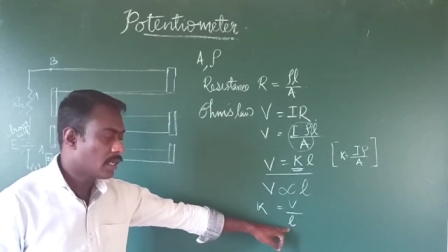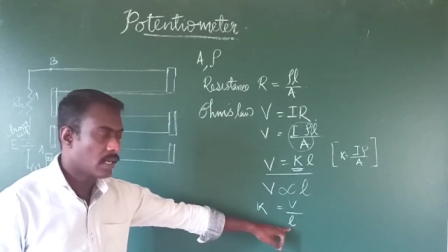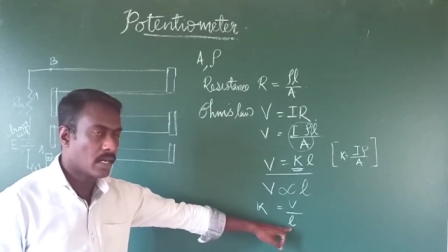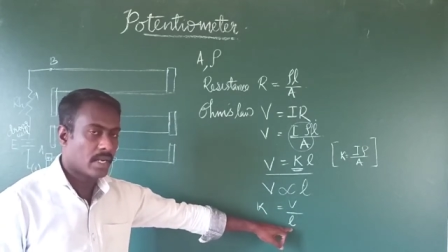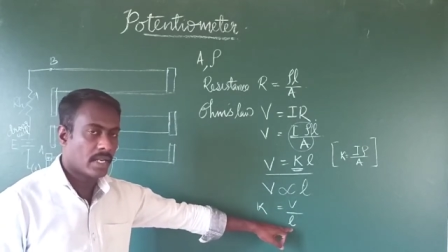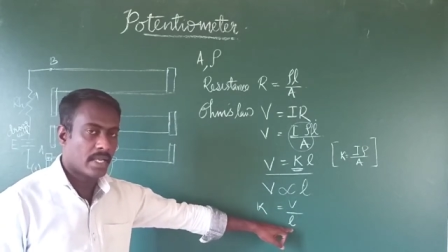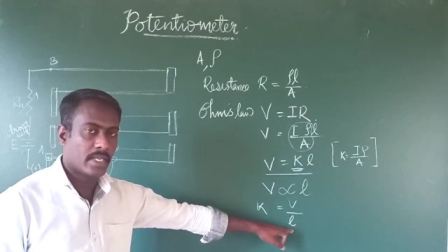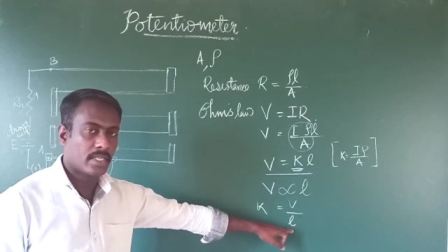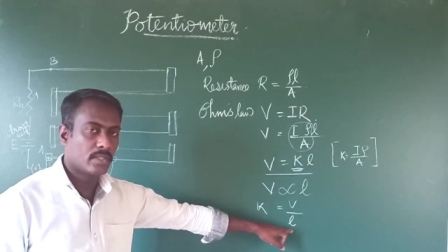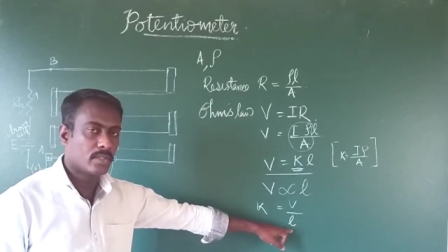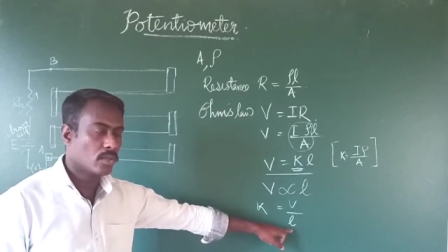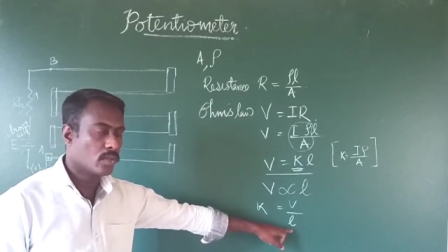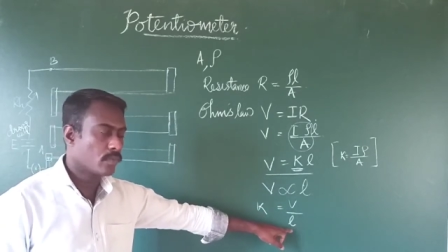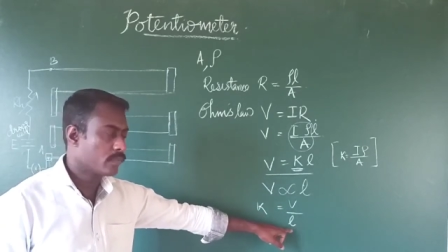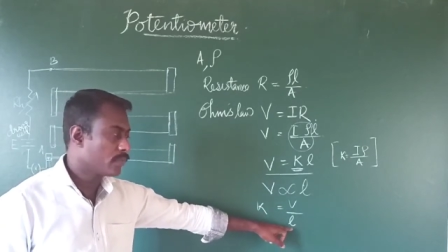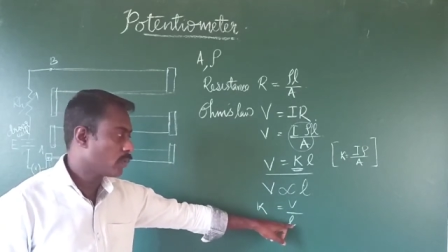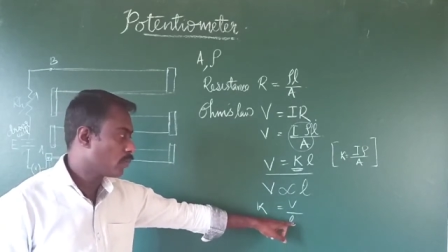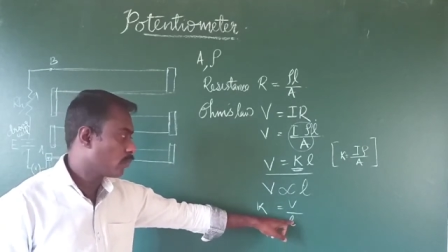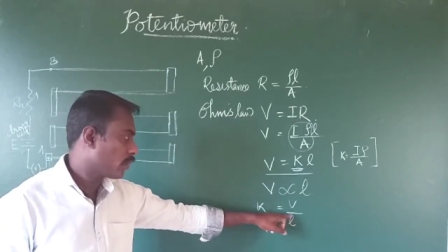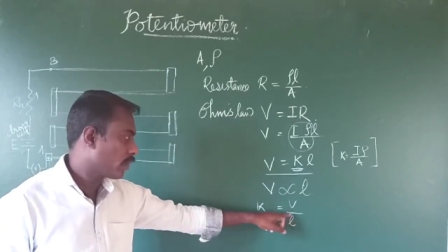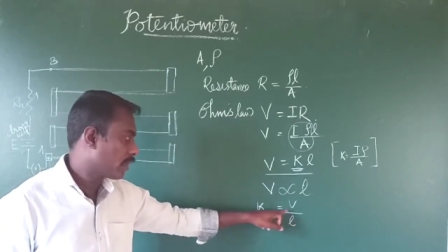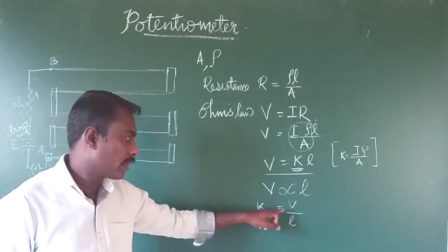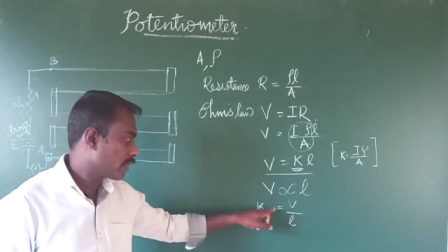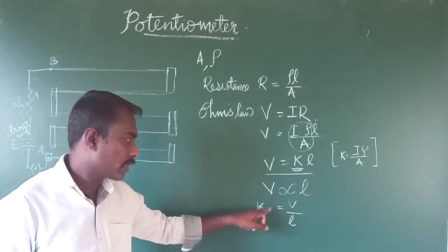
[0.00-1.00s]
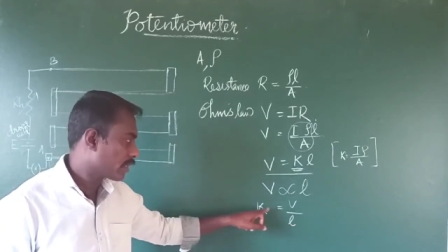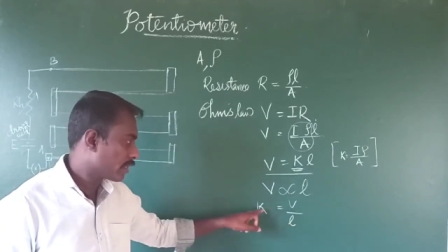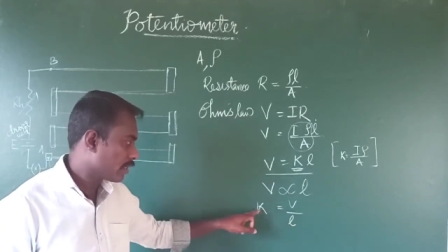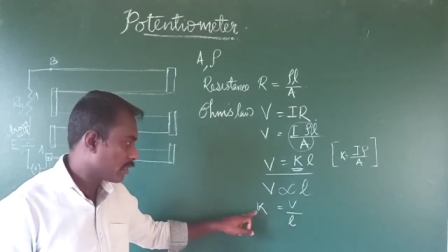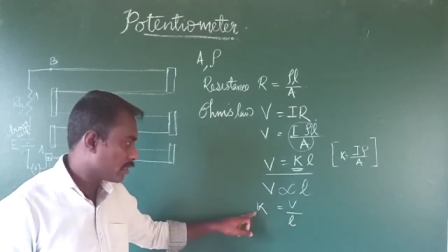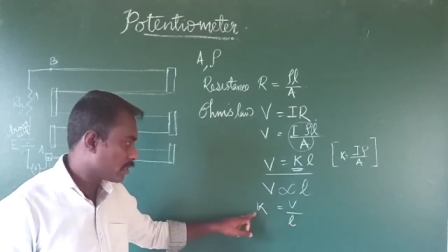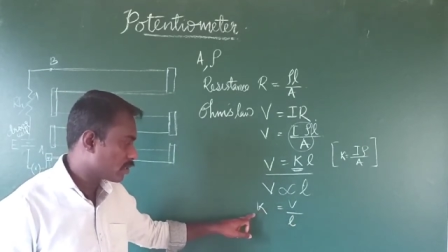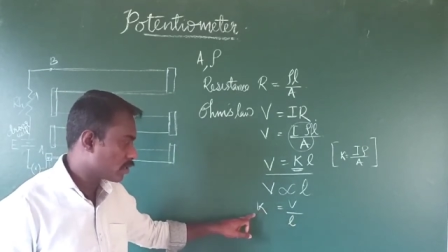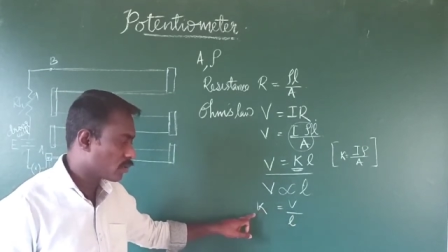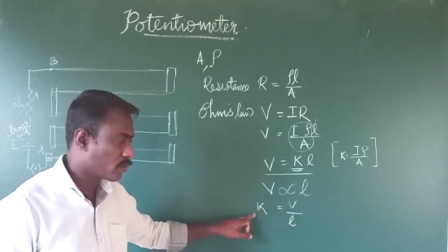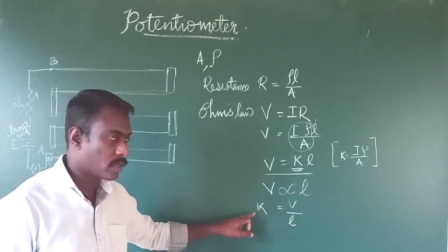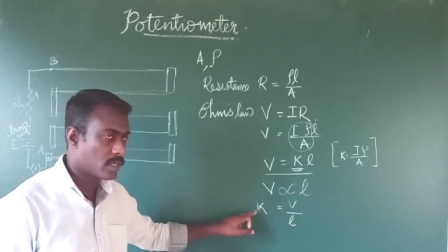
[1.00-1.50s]
length of the wire
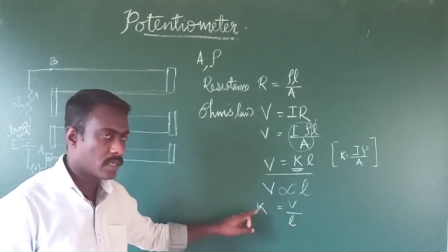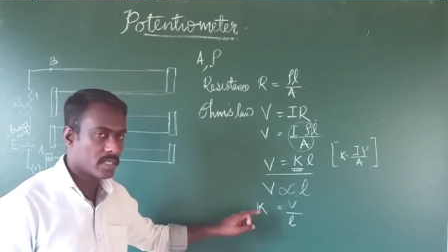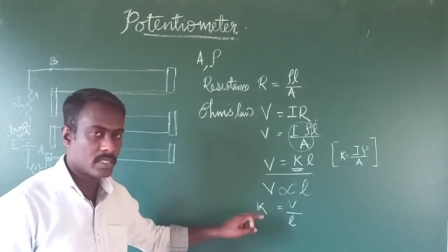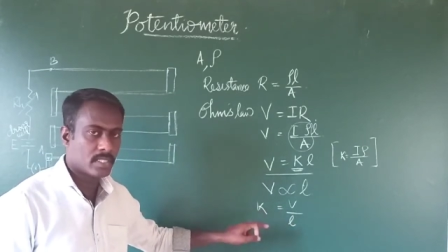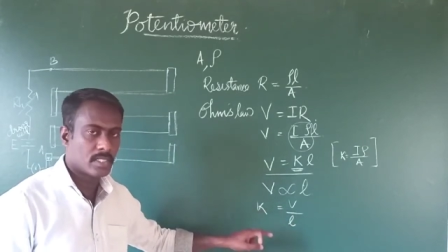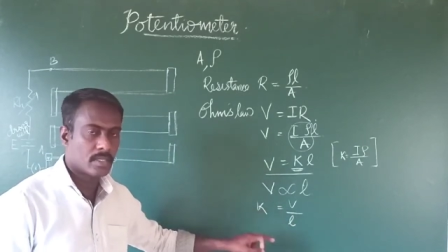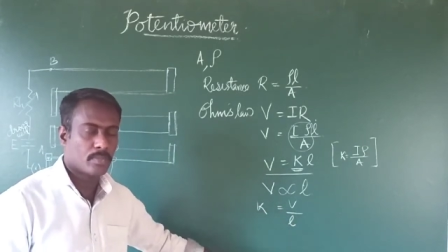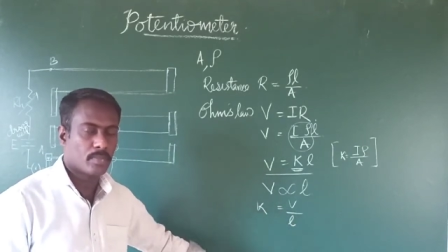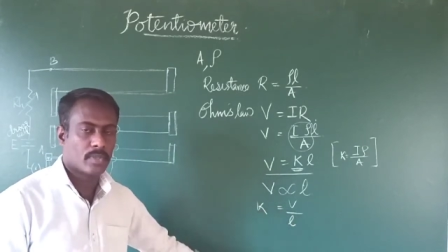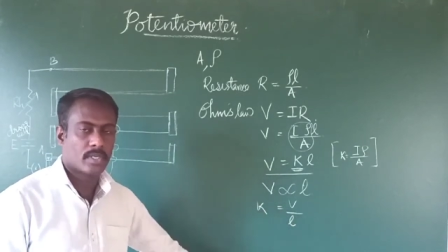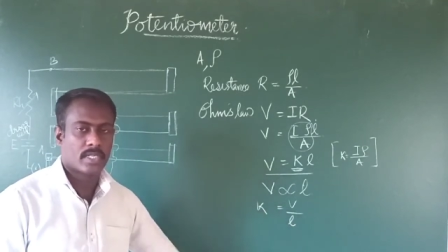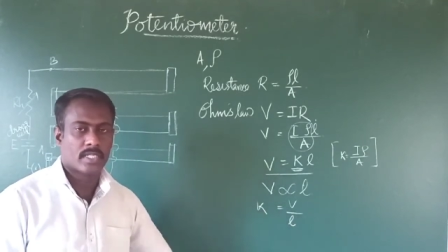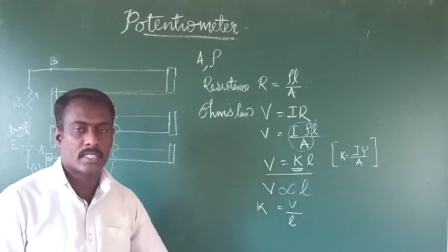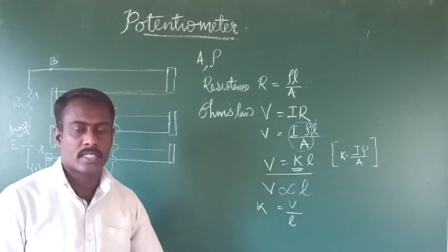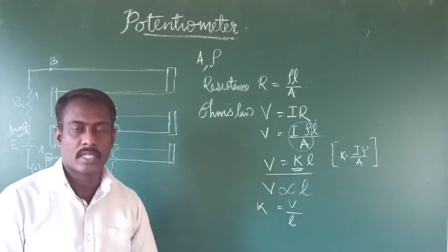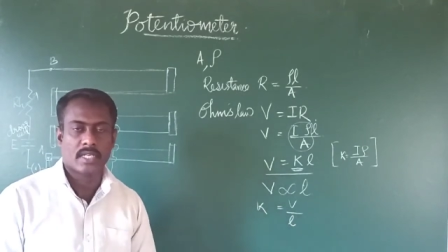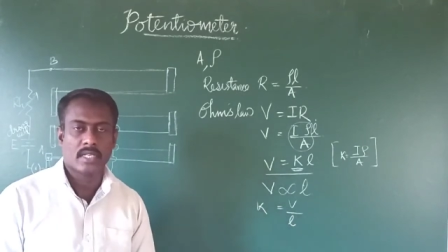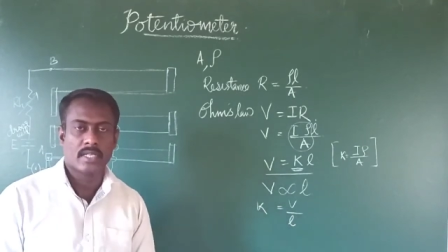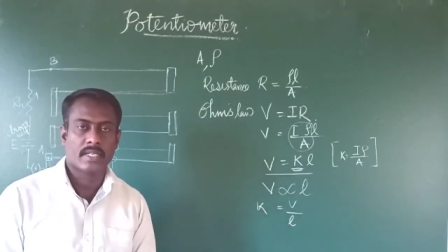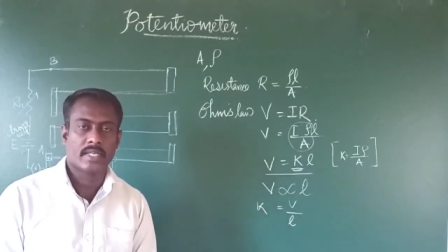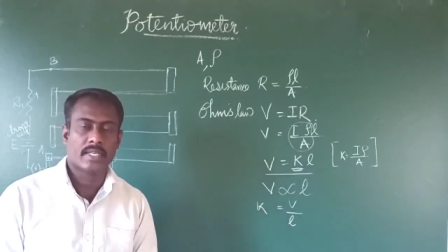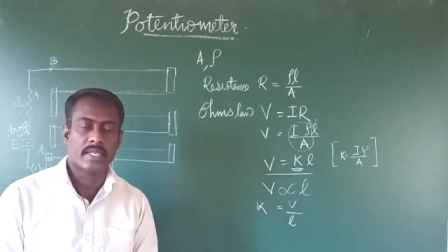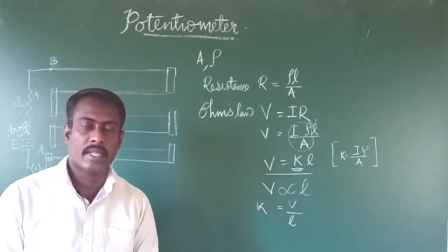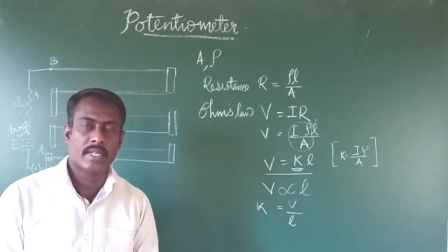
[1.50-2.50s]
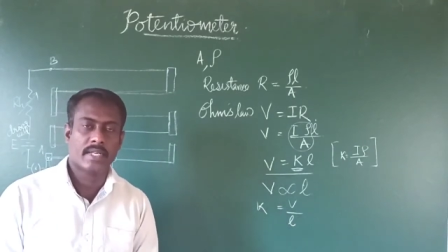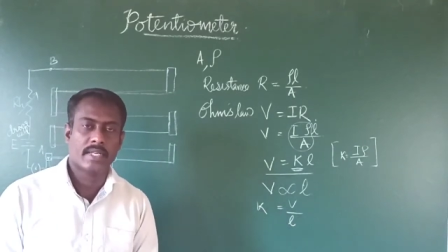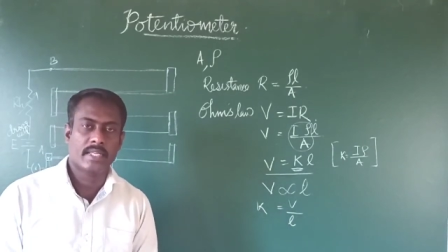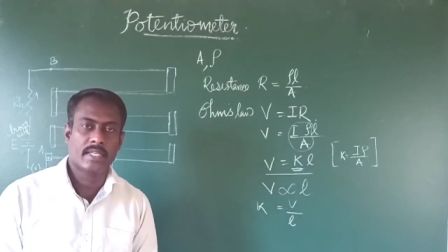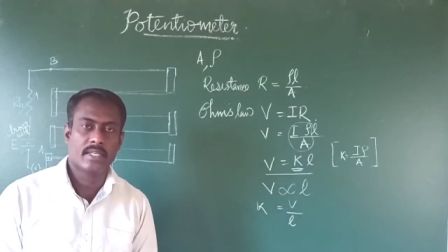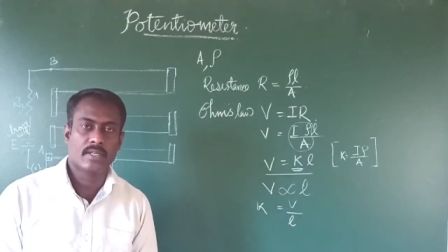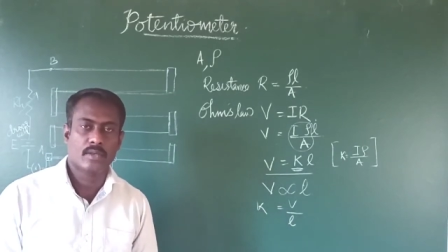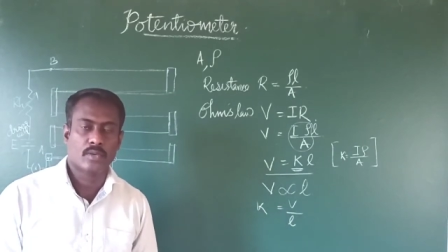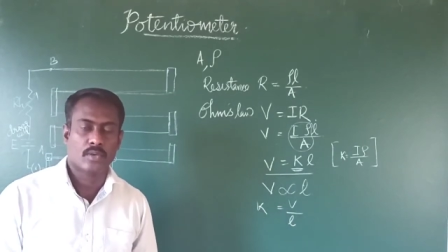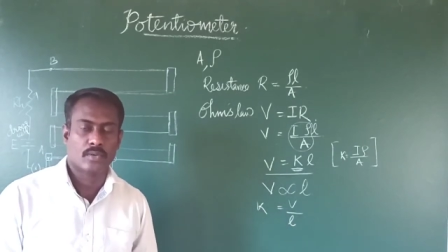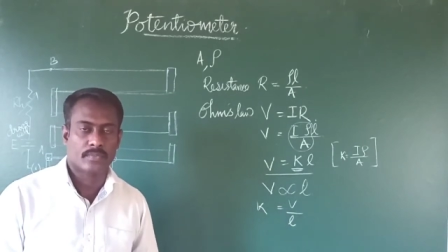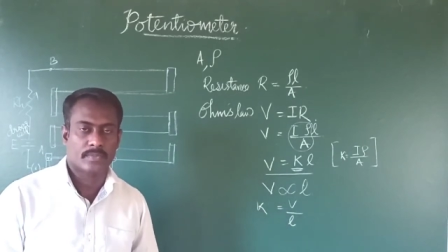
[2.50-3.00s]
is known as the potential
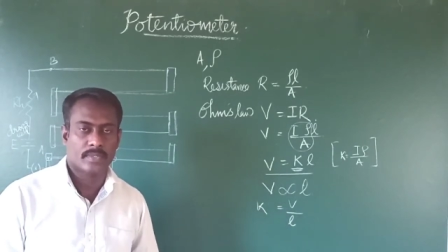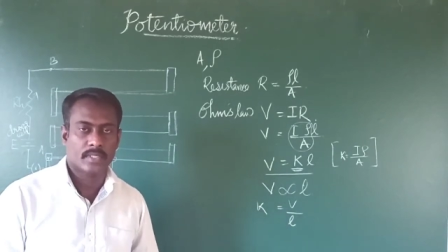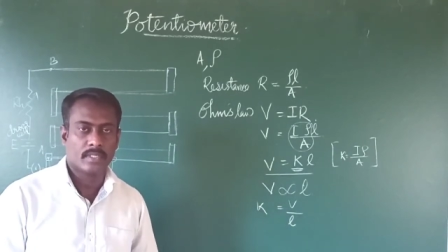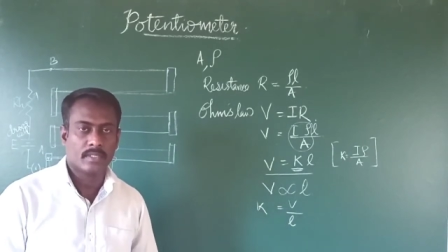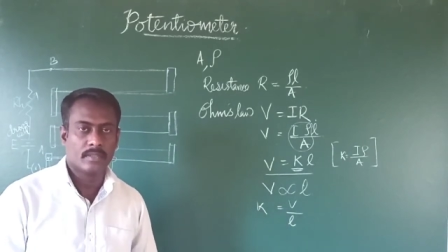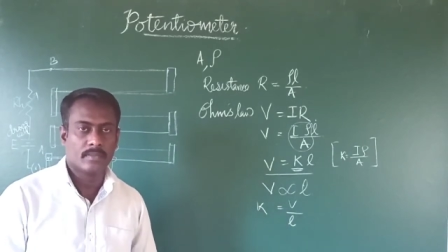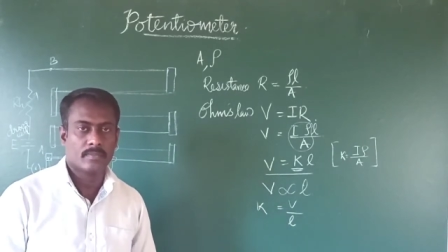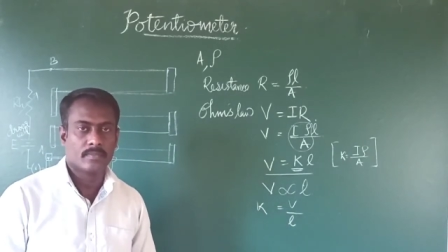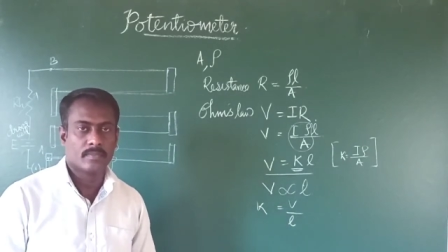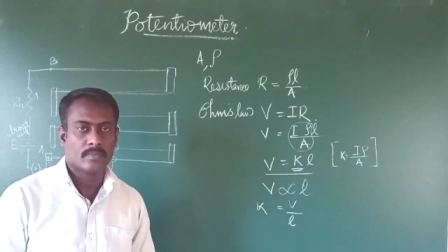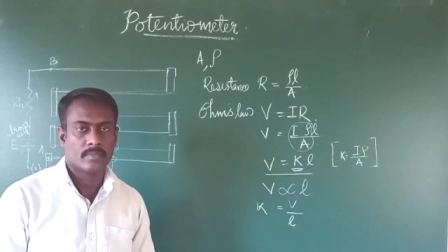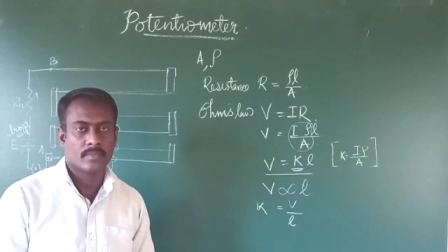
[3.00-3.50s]
gradient of the